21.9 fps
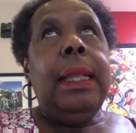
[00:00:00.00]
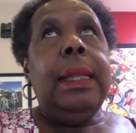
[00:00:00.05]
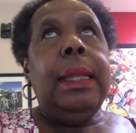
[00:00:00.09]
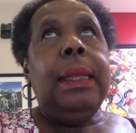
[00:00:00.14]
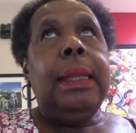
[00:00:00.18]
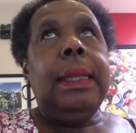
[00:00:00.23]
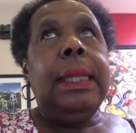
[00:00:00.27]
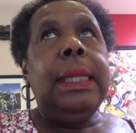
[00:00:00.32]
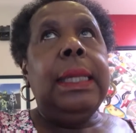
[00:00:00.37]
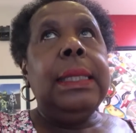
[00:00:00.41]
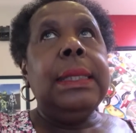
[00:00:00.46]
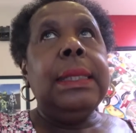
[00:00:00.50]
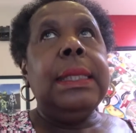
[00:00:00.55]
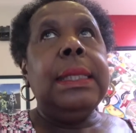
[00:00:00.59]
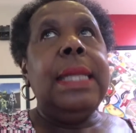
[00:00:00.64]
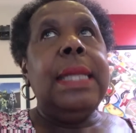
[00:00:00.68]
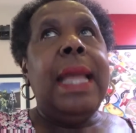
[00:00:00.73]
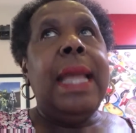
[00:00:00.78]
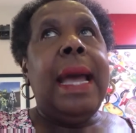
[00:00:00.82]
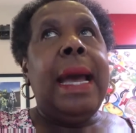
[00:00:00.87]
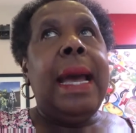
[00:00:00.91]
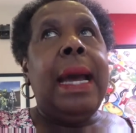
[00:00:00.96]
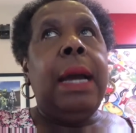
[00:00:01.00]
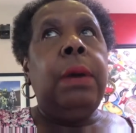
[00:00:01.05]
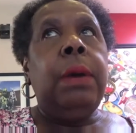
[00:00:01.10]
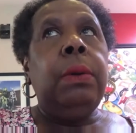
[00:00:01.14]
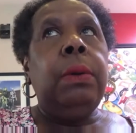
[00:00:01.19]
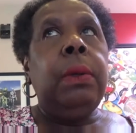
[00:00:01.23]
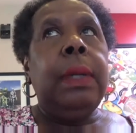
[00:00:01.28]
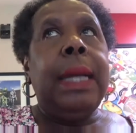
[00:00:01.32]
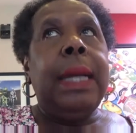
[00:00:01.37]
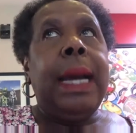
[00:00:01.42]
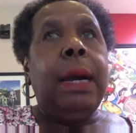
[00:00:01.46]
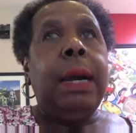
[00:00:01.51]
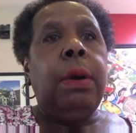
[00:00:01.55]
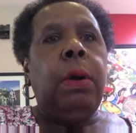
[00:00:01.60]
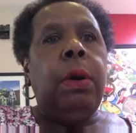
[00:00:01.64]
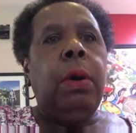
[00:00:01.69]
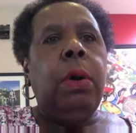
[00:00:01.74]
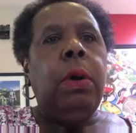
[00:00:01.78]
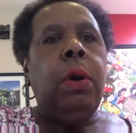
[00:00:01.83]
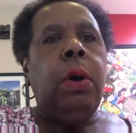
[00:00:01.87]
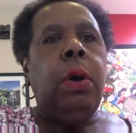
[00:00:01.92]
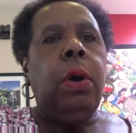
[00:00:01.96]
this noun, la
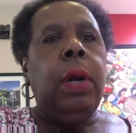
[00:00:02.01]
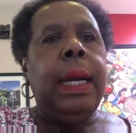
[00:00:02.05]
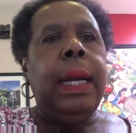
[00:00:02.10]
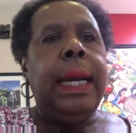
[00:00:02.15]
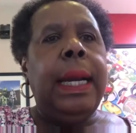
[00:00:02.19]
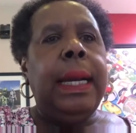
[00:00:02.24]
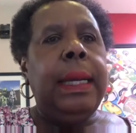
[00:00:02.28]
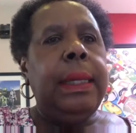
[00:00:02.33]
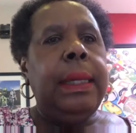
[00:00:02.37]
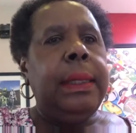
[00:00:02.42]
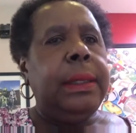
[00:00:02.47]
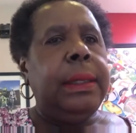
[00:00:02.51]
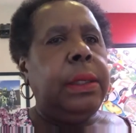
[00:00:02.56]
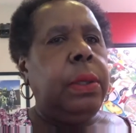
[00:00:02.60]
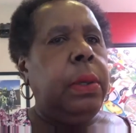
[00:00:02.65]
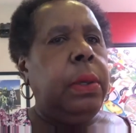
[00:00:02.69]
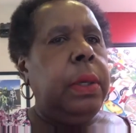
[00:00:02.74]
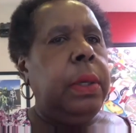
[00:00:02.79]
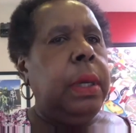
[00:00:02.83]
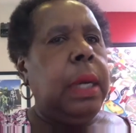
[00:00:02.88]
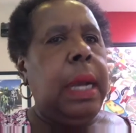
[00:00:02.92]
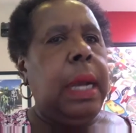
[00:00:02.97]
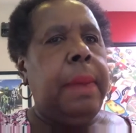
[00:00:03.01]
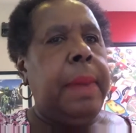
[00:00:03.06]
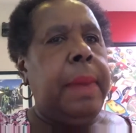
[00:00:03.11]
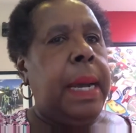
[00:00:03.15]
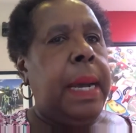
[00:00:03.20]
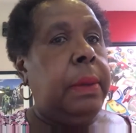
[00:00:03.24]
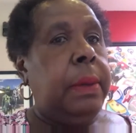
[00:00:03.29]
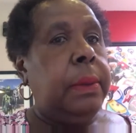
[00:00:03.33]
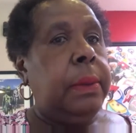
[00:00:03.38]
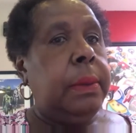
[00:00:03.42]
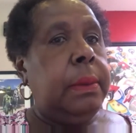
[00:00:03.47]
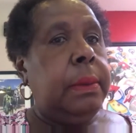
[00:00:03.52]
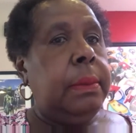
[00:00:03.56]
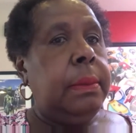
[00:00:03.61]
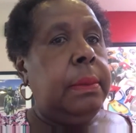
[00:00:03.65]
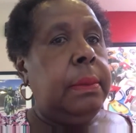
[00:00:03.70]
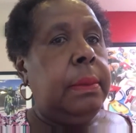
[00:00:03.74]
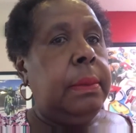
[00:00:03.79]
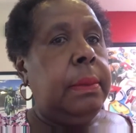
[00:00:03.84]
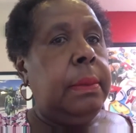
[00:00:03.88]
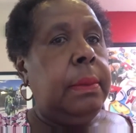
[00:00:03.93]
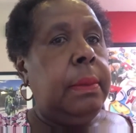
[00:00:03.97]
Cocola, is going to come out.
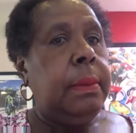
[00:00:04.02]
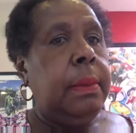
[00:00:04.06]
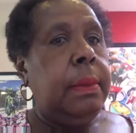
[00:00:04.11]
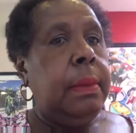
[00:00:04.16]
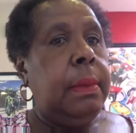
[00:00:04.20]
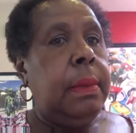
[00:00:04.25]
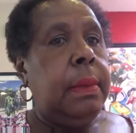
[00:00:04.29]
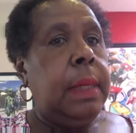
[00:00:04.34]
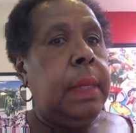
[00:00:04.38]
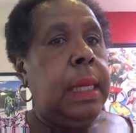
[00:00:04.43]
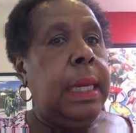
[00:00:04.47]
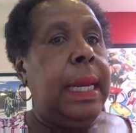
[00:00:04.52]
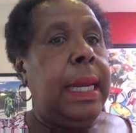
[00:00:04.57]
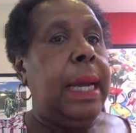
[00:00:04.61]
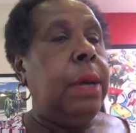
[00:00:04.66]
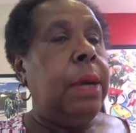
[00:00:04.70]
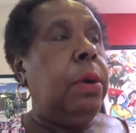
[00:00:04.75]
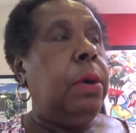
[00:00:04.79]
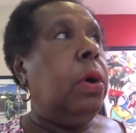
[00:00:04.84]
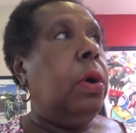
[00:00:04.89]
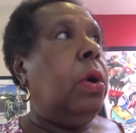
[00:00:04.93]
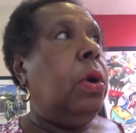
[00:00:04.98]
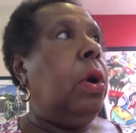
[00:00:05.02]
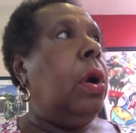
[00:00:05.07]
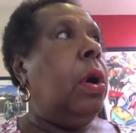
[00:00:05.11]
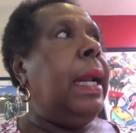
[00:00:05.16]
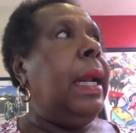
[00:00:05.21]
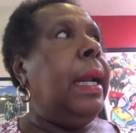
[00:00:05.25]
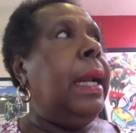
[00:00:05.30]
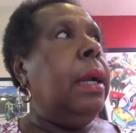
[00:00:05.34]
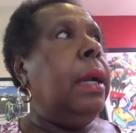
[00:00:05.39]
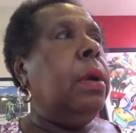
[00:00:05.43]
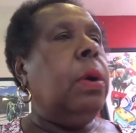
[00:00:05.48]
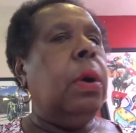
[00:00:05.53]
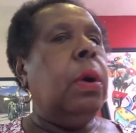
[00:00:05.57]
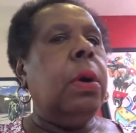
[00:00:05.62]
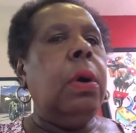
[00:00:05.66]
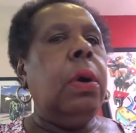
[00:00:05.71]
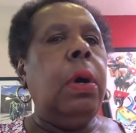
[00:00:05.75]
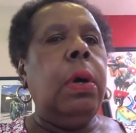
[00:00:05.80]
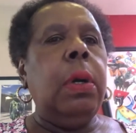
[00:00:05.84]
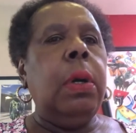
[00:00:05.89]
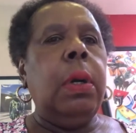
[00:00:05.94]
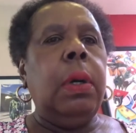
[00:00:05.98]
La Cocola, el
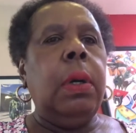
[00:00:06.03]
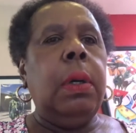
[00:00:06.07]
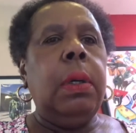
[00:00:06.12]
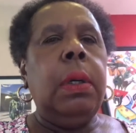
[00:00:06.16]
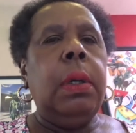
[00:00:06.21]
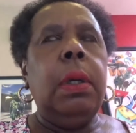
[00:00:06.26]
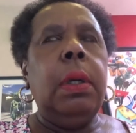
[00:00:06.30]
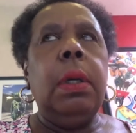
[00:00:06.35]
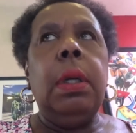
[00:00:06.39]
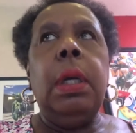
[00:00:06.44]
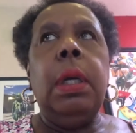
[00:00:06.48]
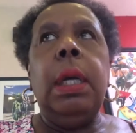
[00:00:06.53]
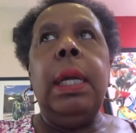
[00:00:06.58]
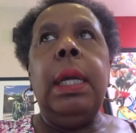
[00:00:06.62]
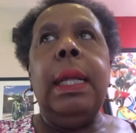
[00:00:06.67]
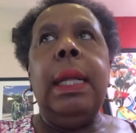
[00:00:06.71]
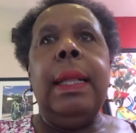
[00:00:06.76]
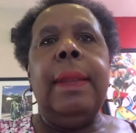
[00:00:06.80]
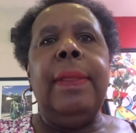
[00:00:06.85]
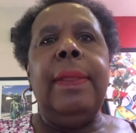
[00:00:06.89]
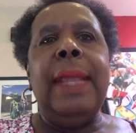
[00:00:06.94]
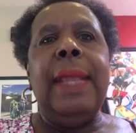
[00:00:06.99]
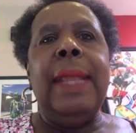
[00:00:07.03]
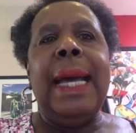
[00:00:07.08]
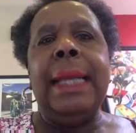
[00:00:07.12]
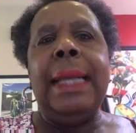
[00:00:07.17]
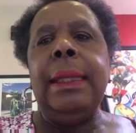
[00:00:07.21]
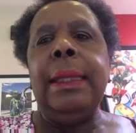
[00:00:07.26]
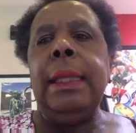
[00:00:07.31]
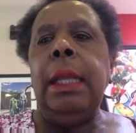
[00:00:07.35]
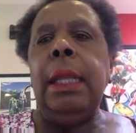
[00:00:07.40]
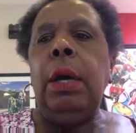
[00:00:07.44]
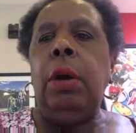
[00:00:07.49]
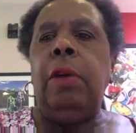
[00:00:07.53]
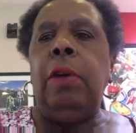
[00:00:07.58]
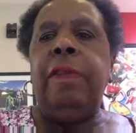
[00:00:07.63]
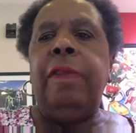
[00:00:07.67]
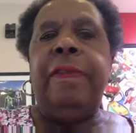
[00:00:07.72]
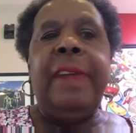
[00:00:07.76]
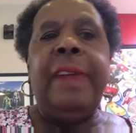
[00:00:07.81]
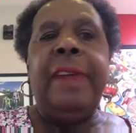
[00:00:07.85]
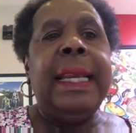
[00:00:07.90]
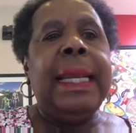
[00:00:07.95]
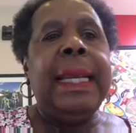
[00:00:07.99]
Cocolo. Not
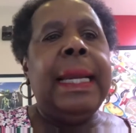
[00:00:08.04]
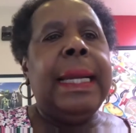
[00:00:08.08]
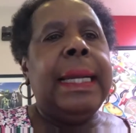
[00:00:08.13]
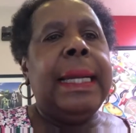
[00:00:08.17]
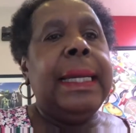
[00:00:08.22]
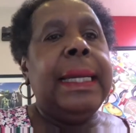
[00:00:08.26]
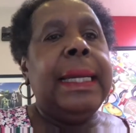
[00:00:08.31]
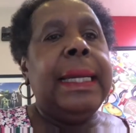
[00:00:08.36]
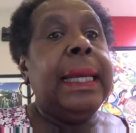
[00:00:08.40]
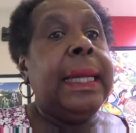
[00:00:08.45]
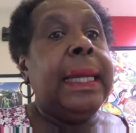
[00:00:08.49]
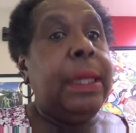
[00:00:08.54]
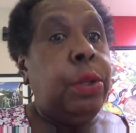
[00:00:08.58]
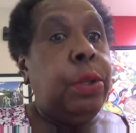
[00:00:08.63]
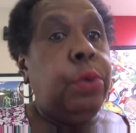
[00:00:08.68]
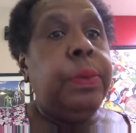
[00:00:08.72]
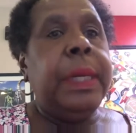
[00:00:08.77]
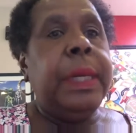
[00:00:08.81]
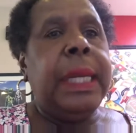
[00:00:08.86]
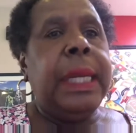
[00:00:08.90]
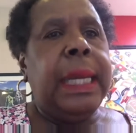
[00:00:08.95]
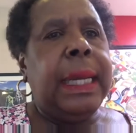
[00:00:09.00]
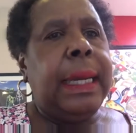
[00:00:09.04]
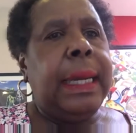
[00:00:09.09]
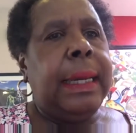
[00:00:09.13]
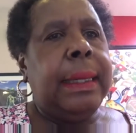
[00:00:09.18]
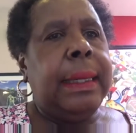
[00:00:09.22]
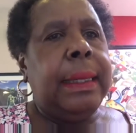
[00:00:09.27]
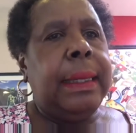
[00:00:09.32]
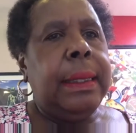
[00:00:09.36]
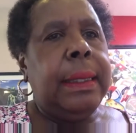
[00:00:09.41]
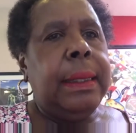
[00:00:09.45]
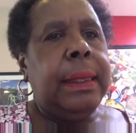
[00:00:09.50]
Ofelia, la Negra Dominicana.